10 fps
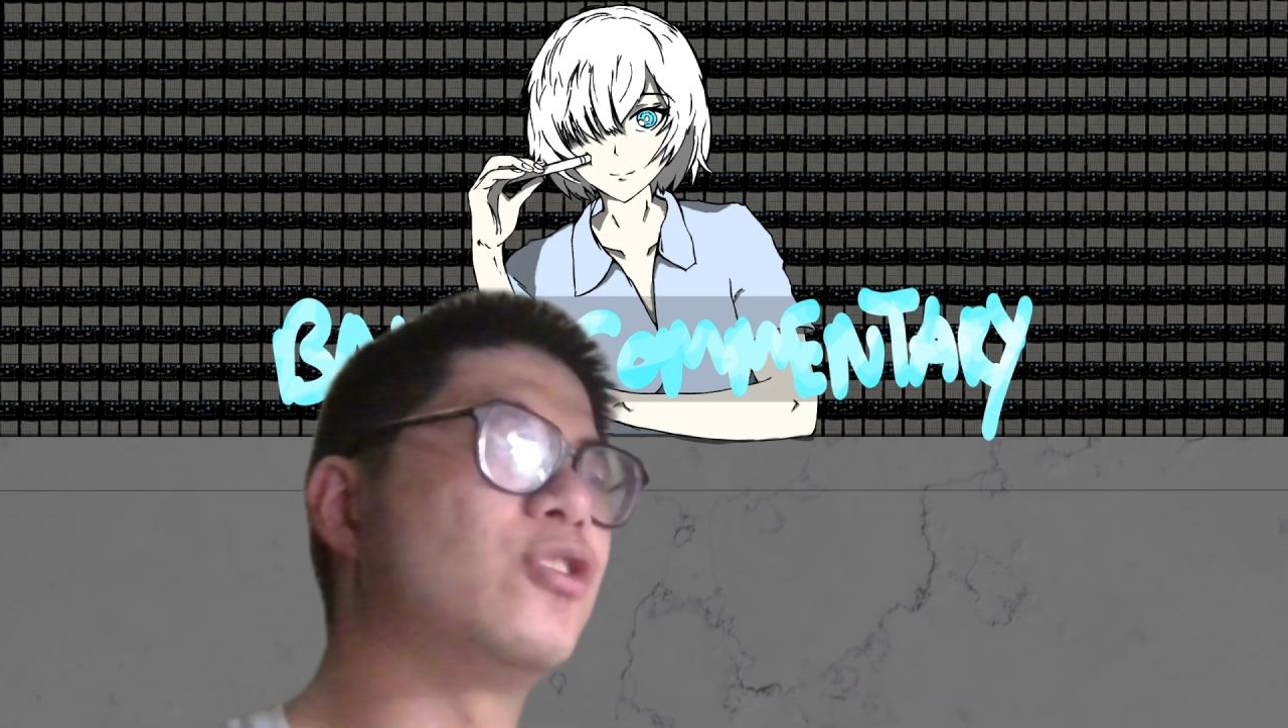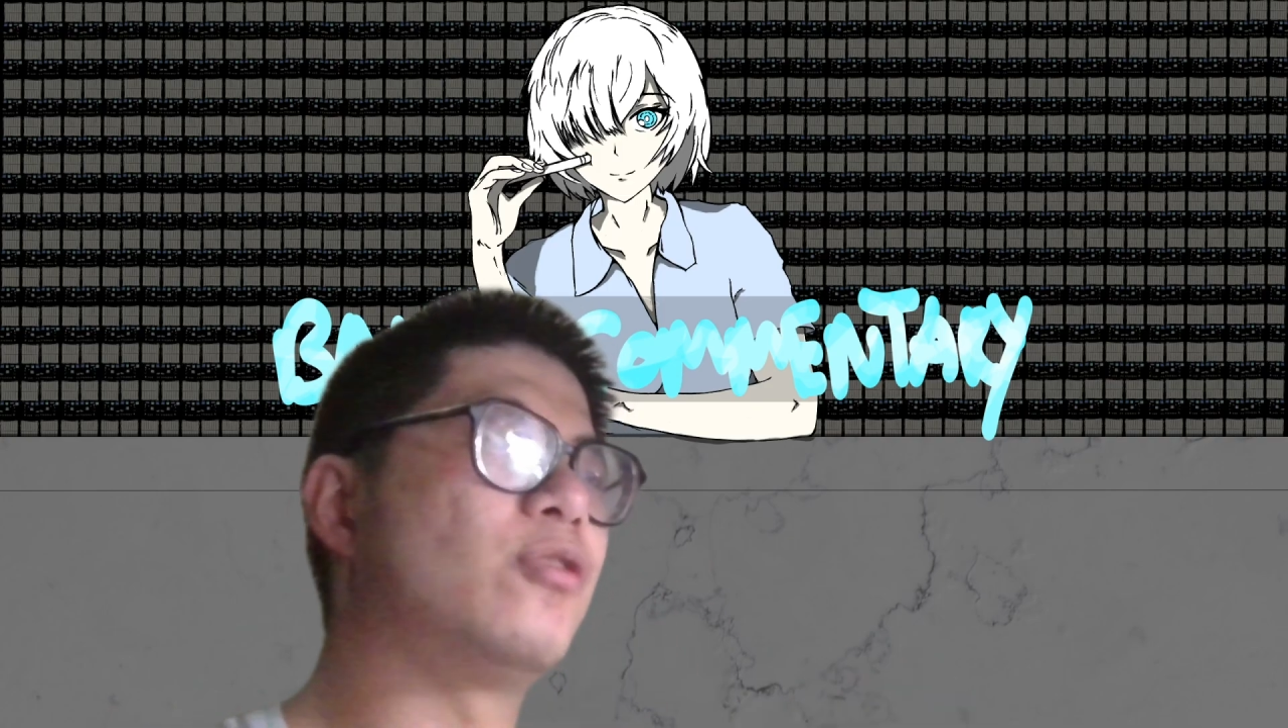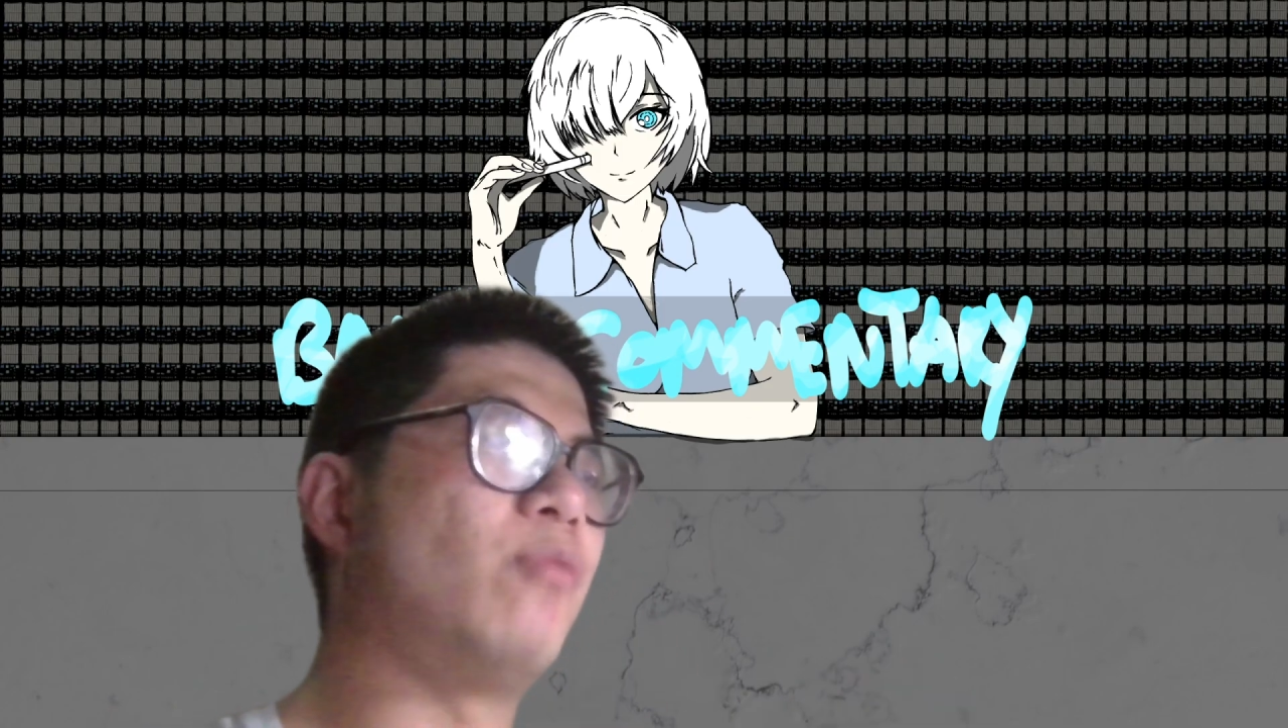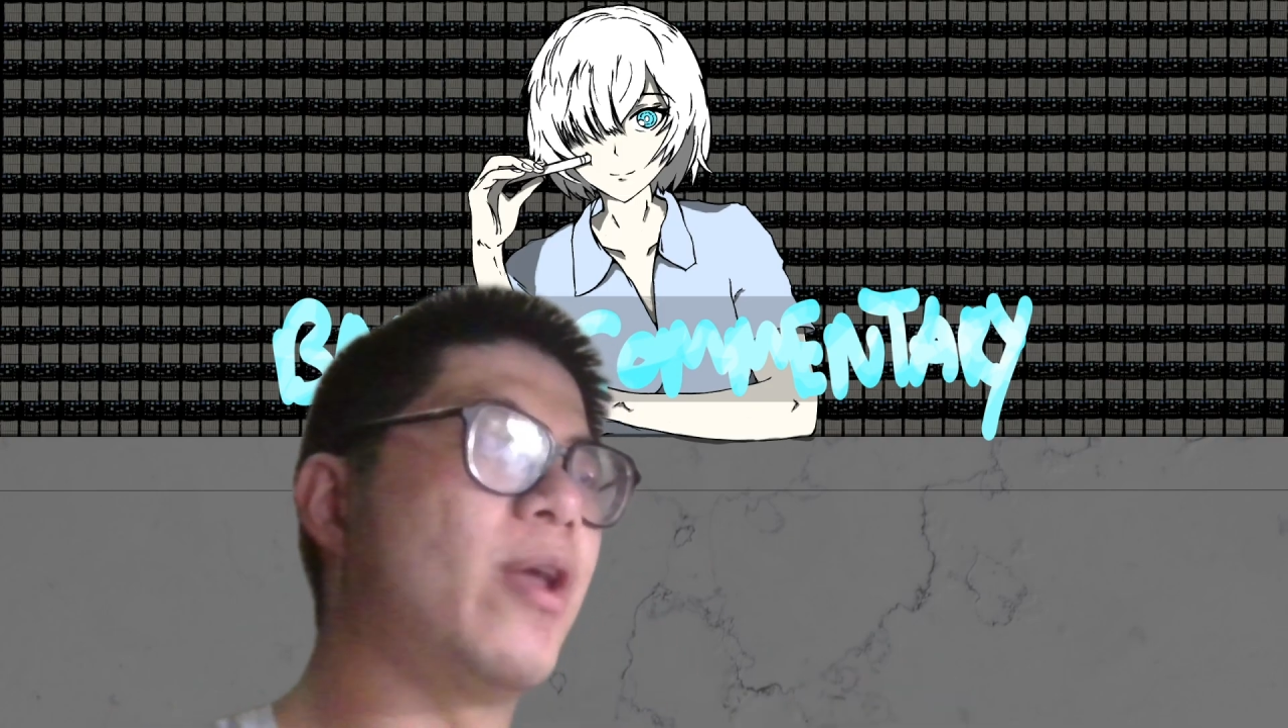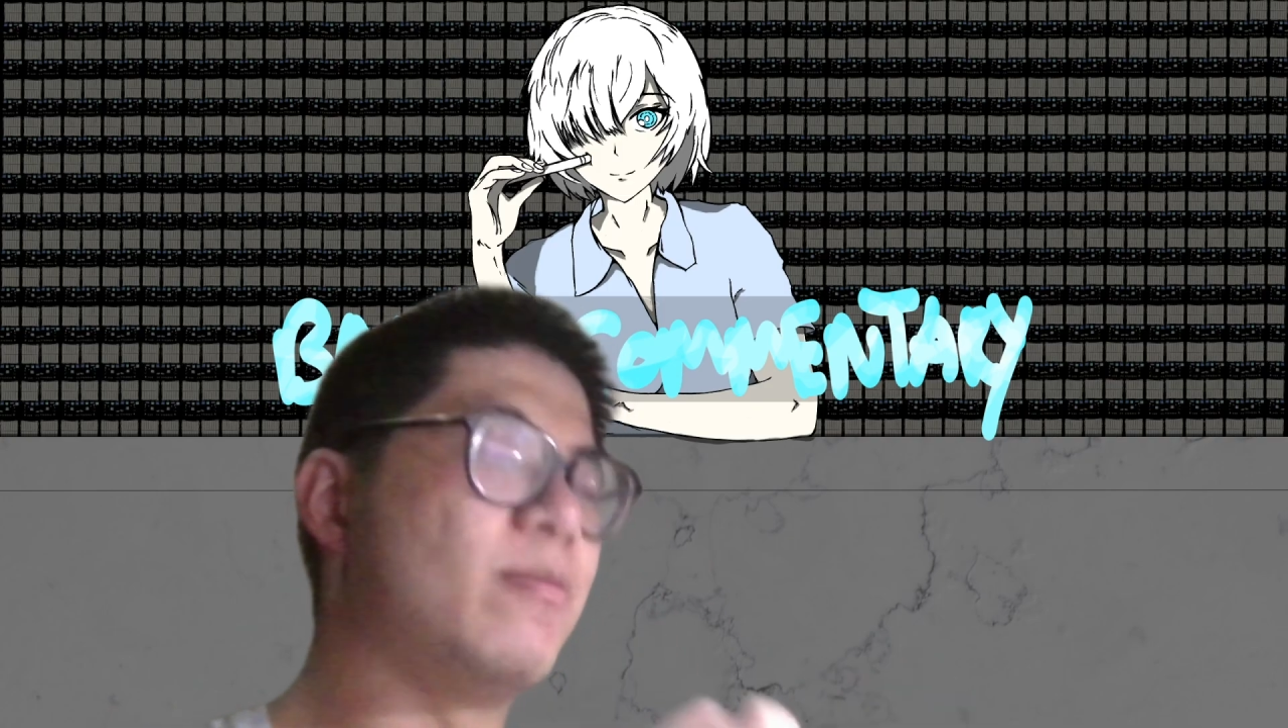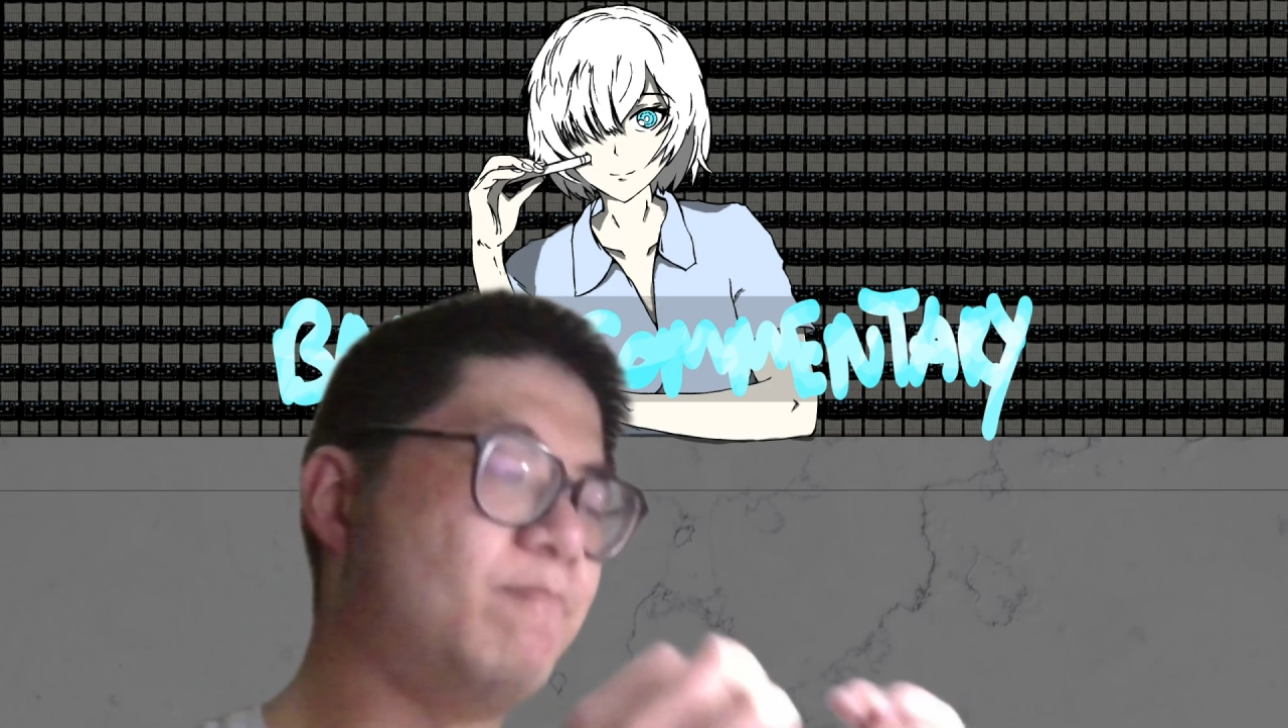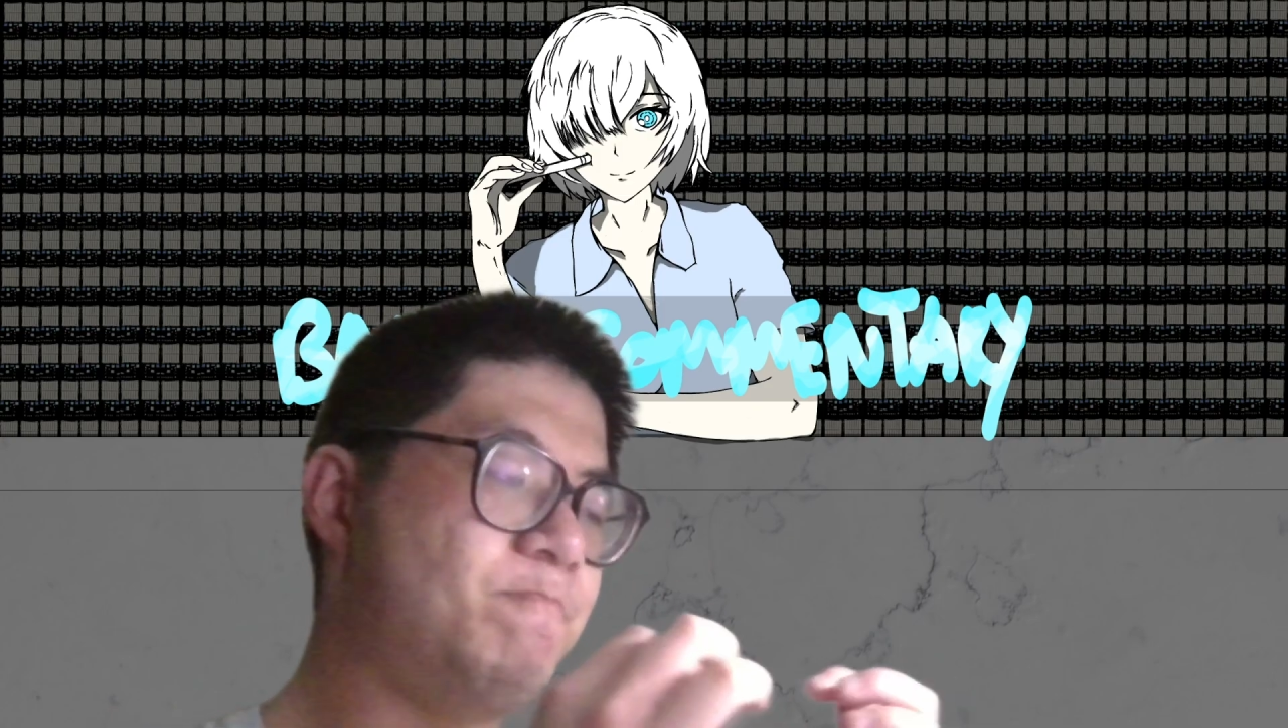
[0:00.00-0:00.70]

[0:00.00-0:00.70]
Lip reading: just went